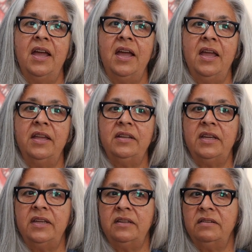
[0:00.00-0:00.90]
And
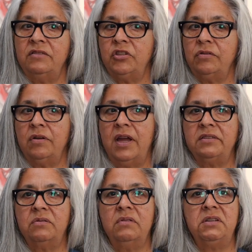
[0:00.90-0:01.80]
in junior high
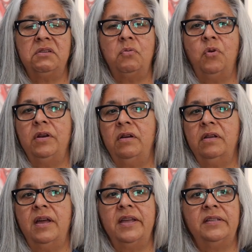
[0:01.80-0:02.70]
school, I took one art
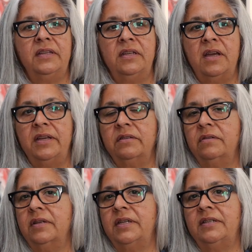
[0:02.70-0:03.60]
class, and in high
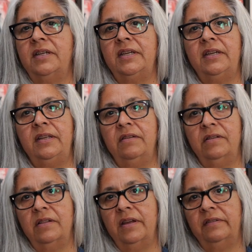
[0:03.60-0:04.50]
school, I didn't take any
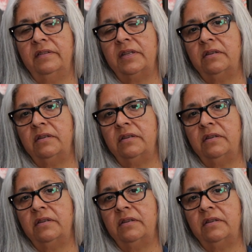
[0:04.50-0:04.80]
art classes.